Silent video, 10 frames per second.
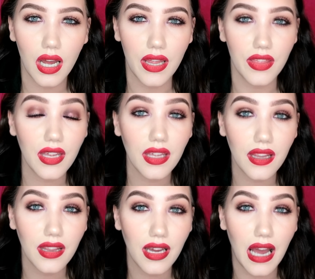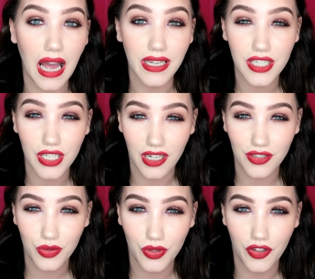I think the
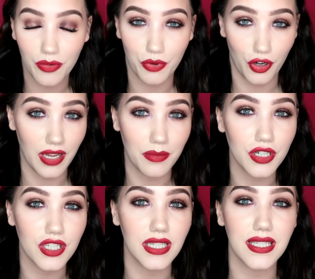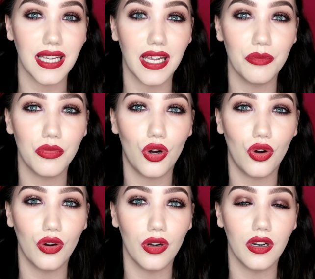eyeshadow looks pretty much the same
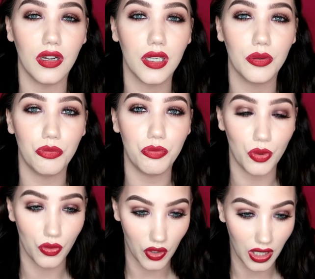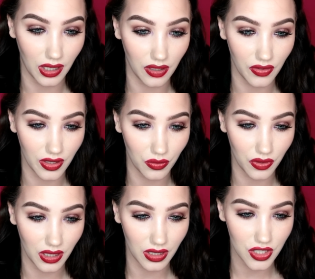on both eyes. I don't
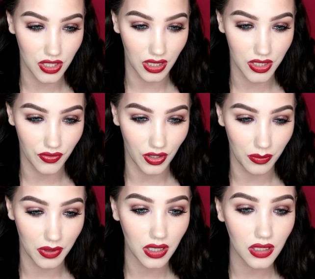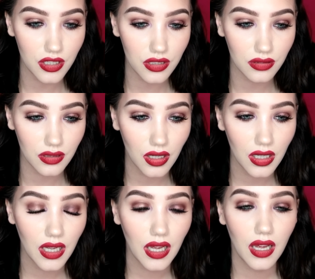think that's changed very much.
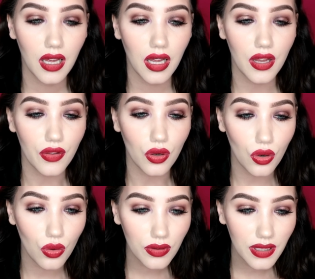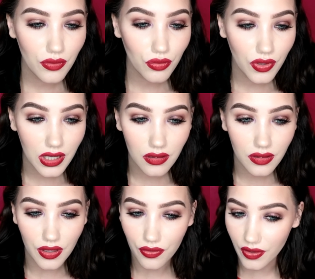The only real
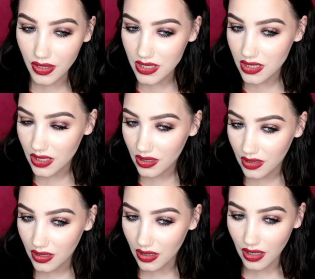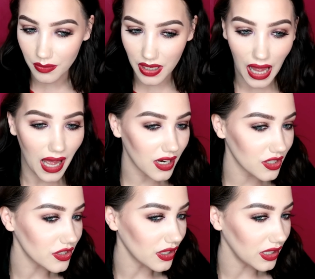difference I'm
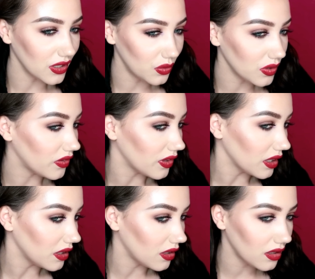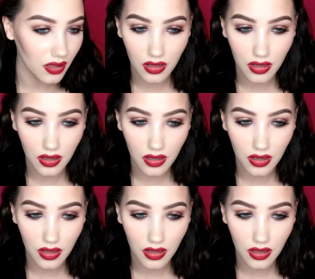actually noticing...